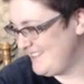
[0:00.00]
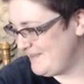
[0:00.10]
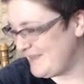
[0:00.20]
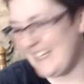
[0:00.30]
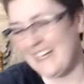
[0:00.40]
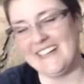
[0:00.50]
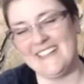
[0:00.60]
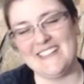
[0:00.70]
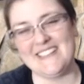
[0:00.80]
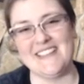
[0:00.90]
But yeah,
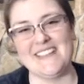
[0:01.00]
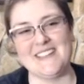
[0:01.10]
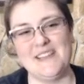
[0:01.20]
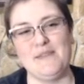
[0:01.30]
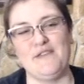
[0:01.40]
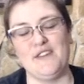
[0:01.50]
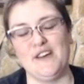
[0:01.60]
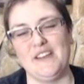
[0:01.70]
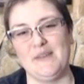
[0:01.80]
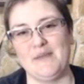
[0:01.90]
it's gonna be
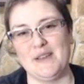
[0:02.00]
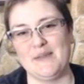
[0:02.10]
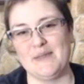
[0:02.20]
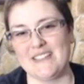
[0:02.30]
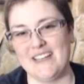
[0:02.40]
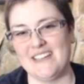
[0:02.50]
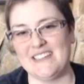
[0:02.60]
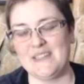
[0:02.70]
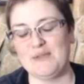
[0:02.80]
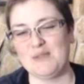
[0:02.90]
fun. I'm excited
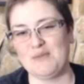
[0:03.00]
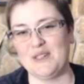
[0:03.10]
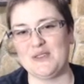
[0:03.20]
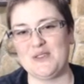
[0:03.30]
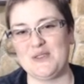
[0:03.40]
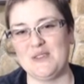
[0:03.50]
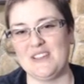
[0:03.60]
to see what the players do with